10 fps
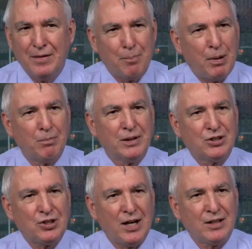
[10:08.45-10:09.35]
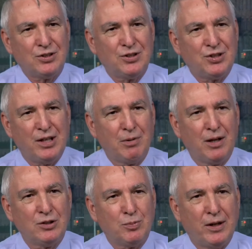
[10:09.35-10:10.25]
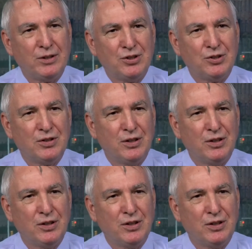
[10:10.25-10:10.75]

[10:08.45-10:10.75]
the public stocks to stabilize prices